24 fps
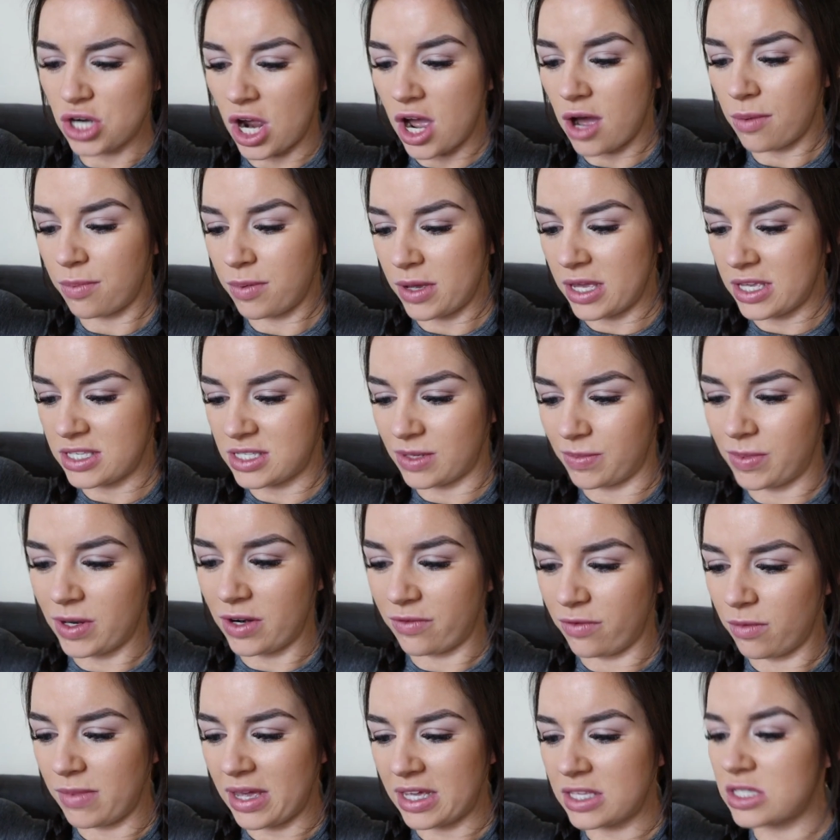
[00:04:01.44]
shop is a bit
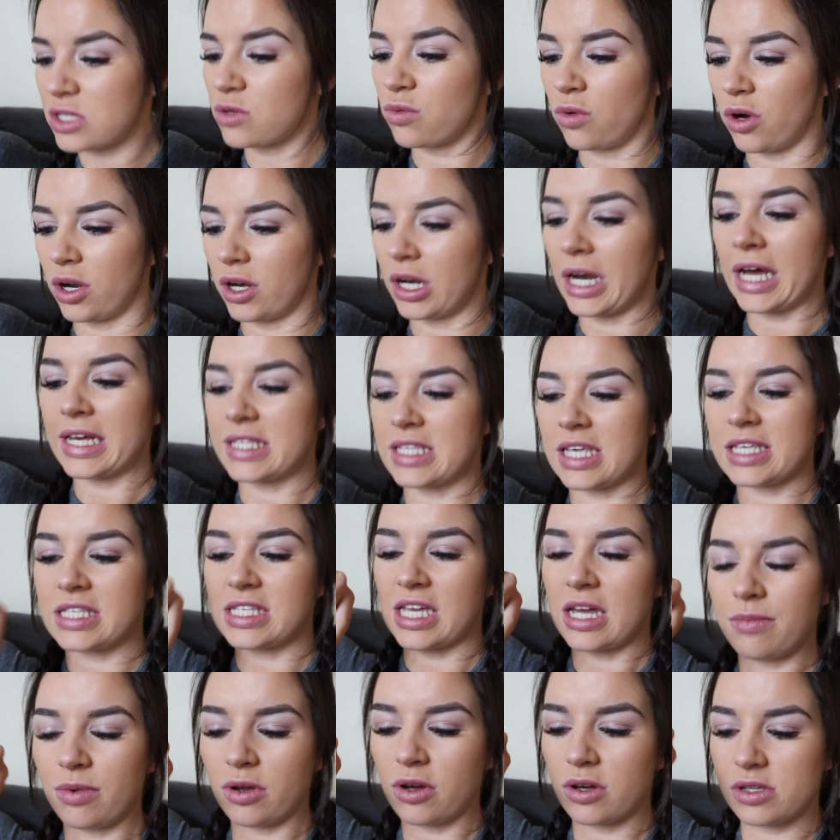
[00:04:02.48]
of a mixed one, as I
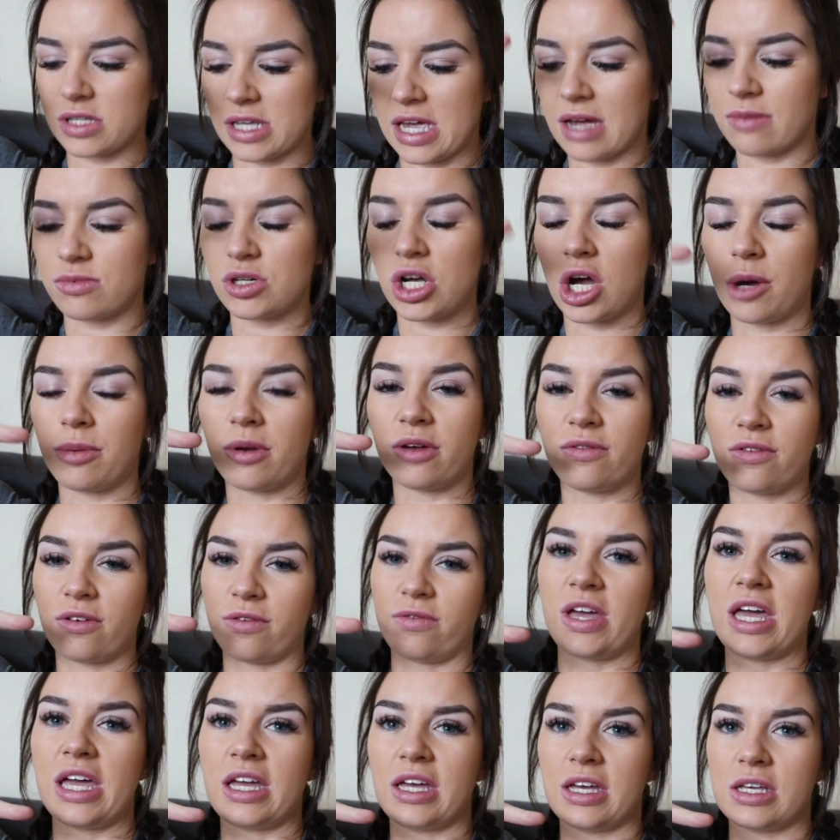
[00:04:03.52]
said, because I am shopping for
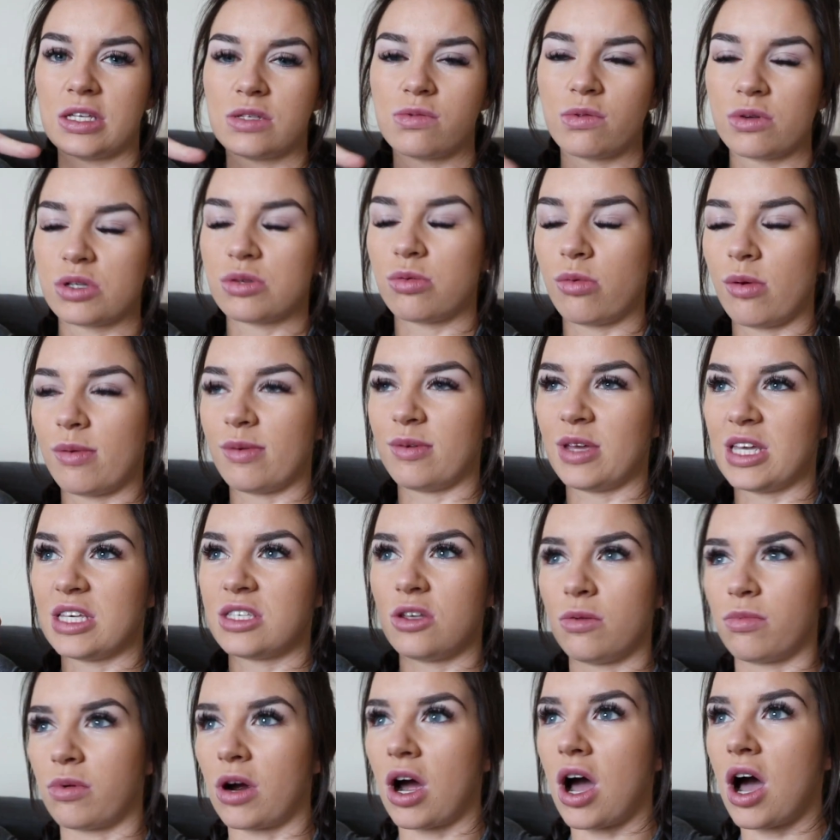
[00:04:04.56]
Vegas, which will be
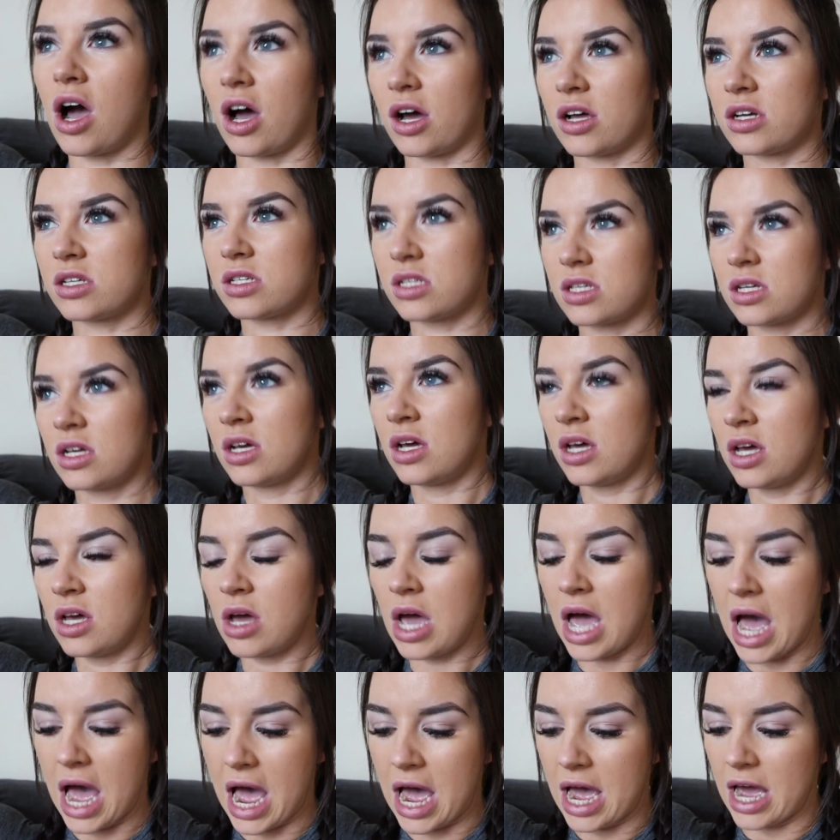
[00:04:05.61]
super hot
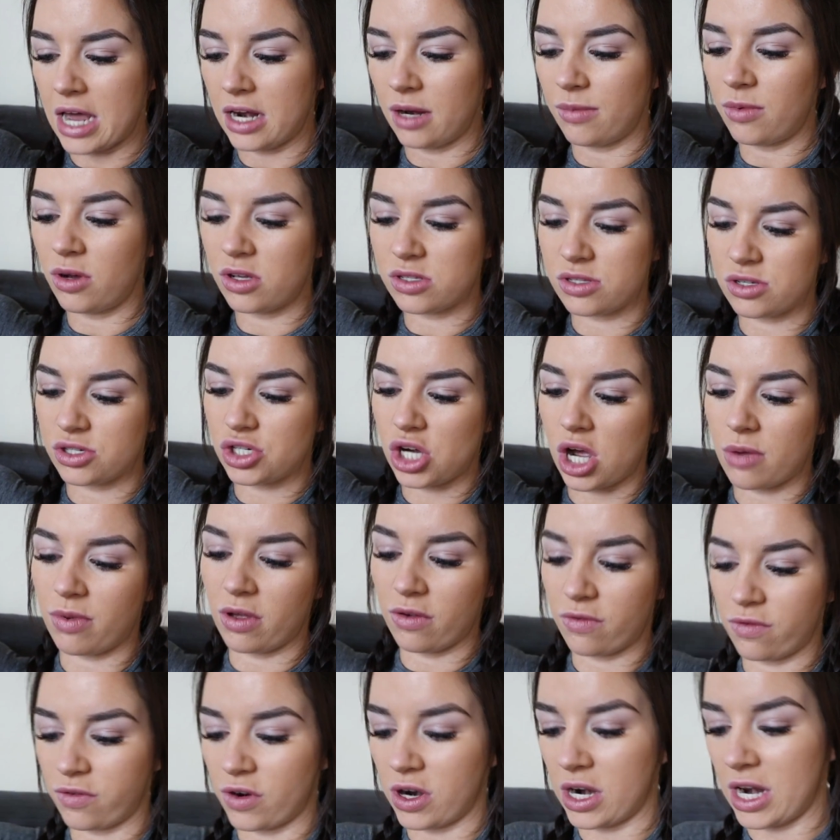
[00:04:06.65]
and I'm also
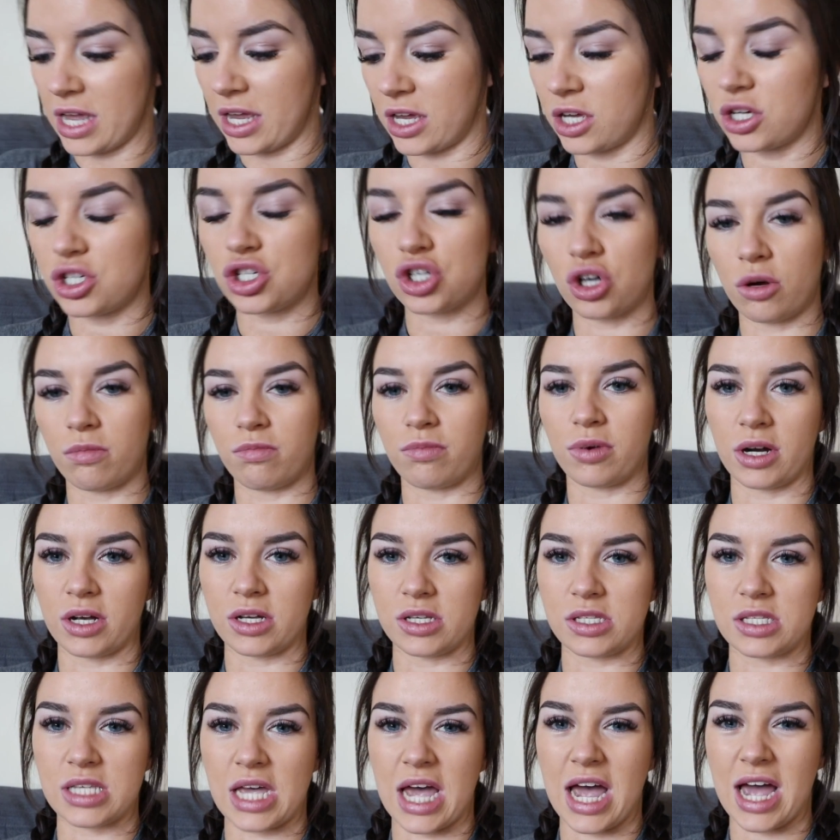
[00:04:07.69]
shopping for like
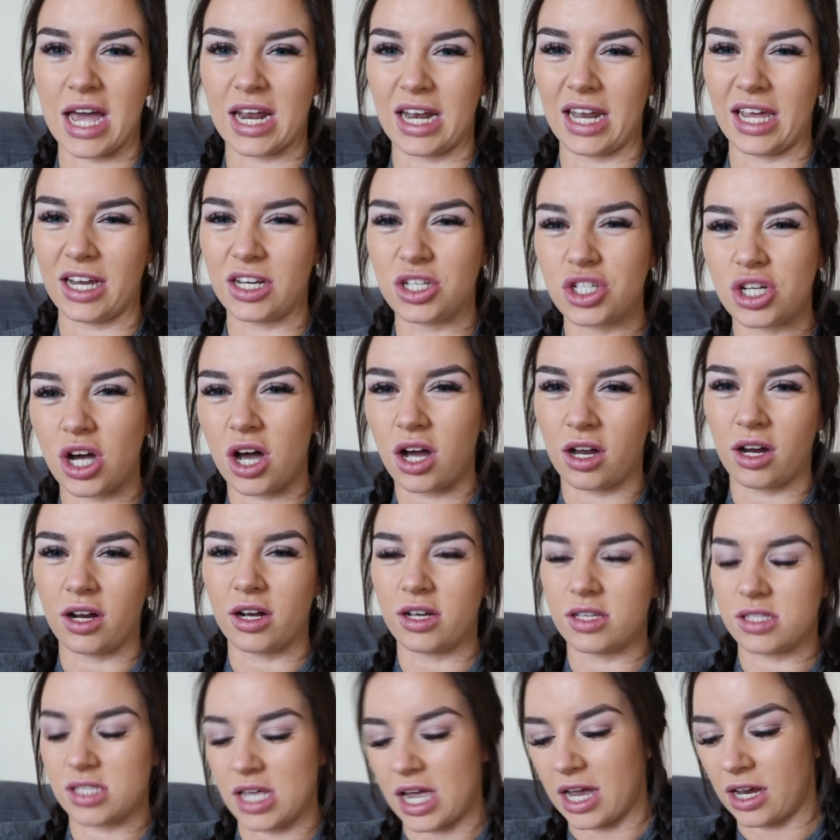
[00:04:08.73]
jumpers and like
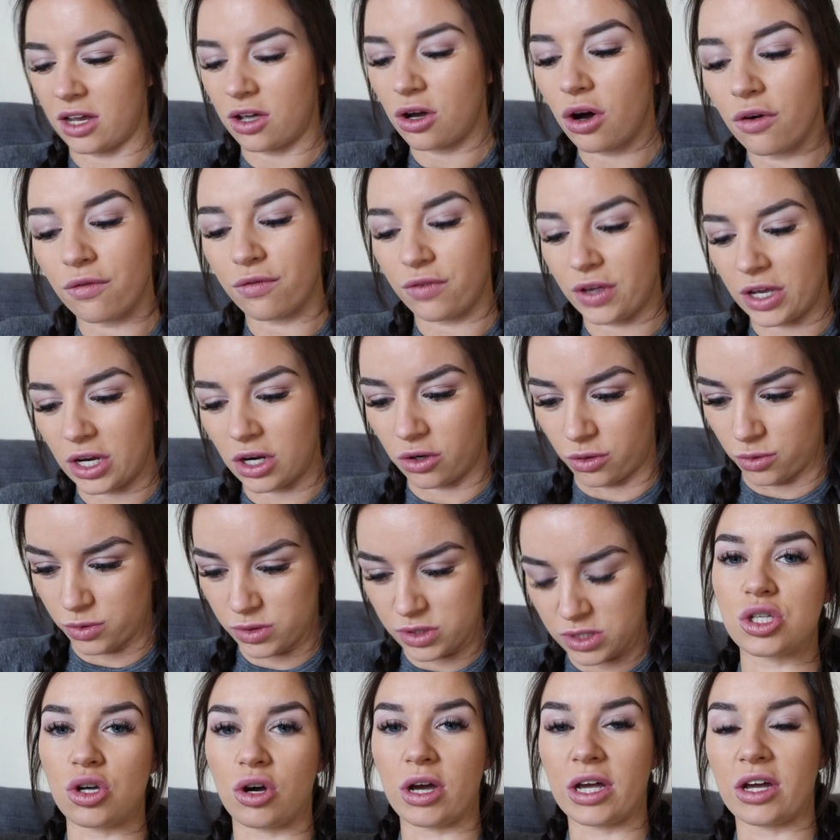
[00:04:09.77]
joggers and comfy clothes.
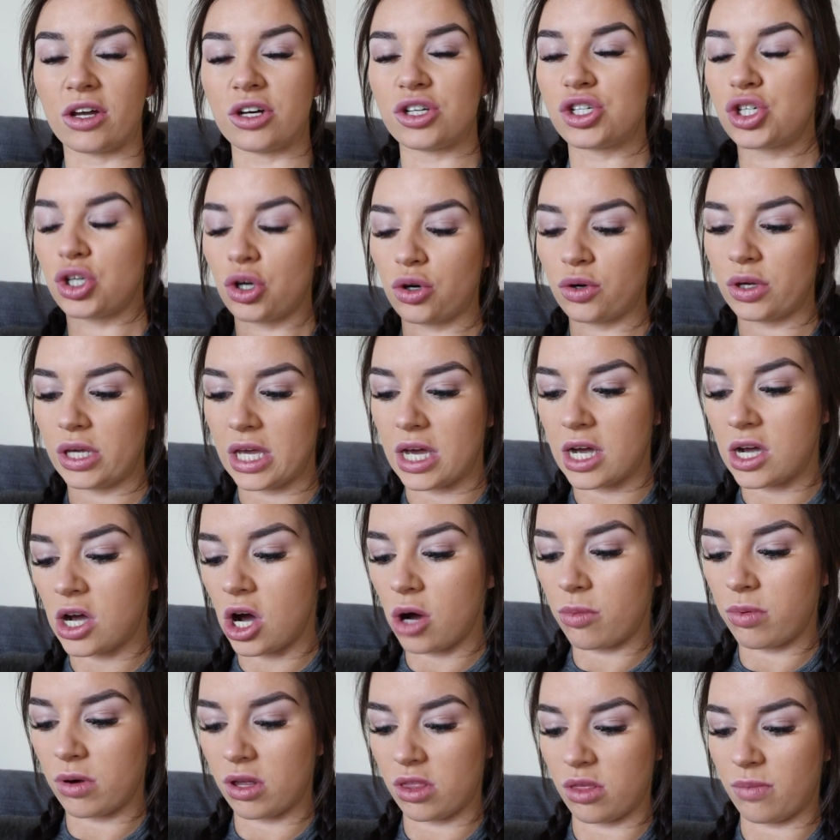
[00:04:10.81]
So I'm going to show you a
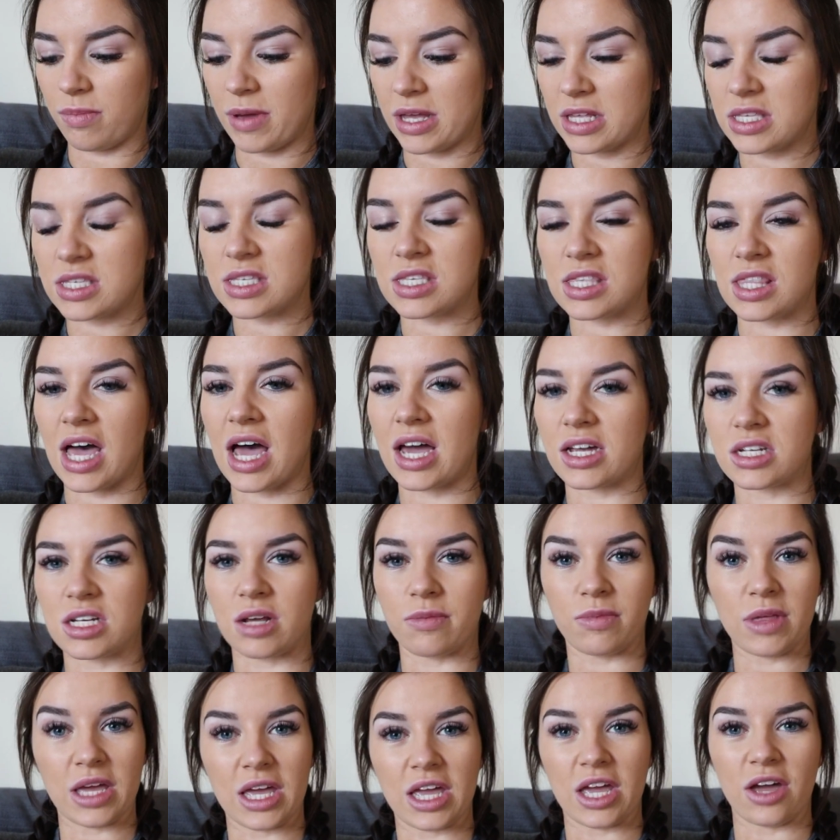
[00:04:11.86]
couple of the bits that
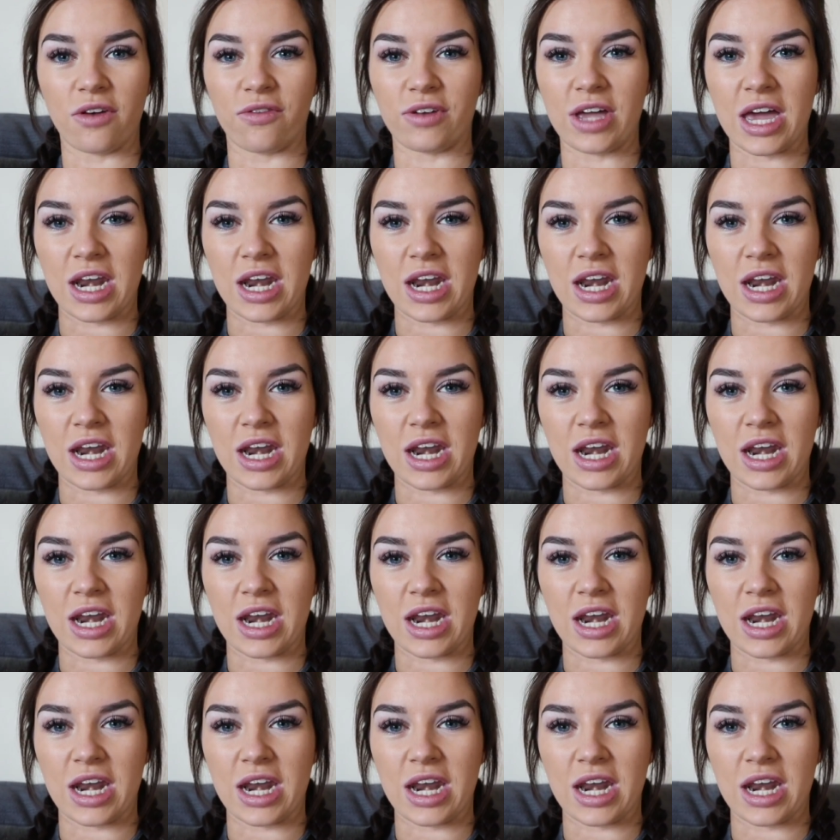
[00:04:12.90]
I'm thinking of